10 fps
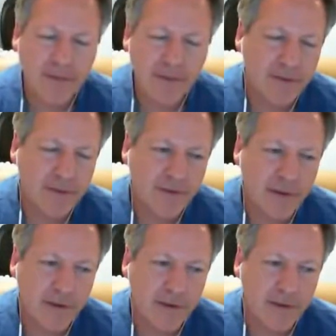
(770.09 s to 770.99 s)
that
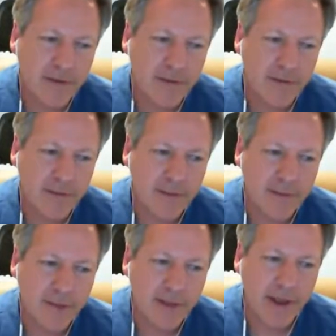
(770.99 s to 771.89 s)

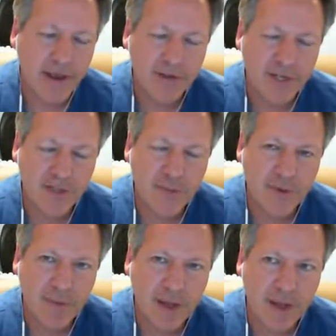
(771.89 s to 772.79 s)
the analogy has
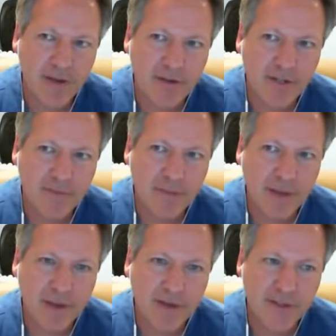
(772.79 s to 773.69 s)
been made just
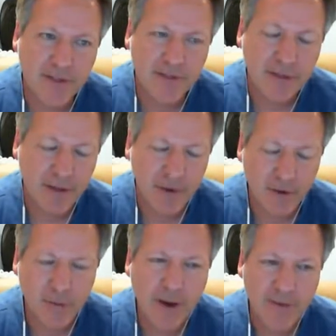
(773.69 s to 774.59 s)
because
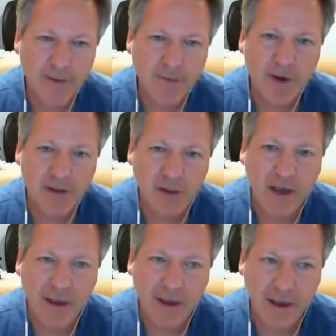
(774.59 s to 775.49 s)
you're right. There's been a
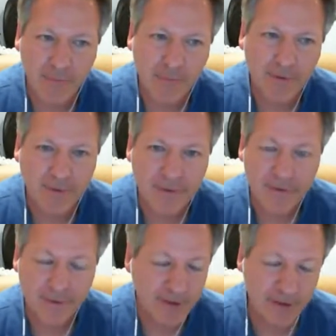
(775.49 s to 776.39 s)
lot of hype.
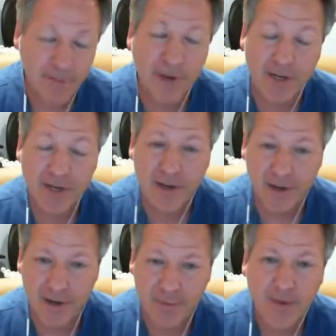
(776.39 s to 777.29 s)
There's been a ton
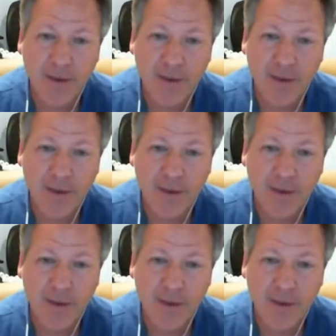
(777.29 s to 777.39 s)
of hype,